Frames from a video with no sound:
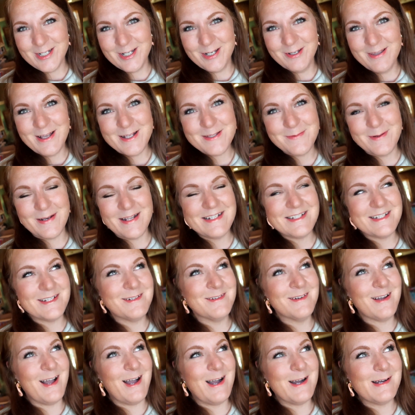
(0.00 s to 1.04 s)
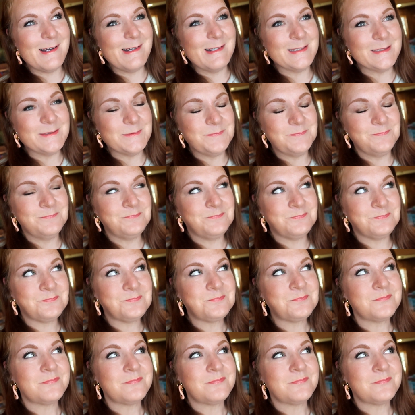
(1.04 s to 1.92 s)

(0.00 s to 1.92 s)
know that's what I do. Um,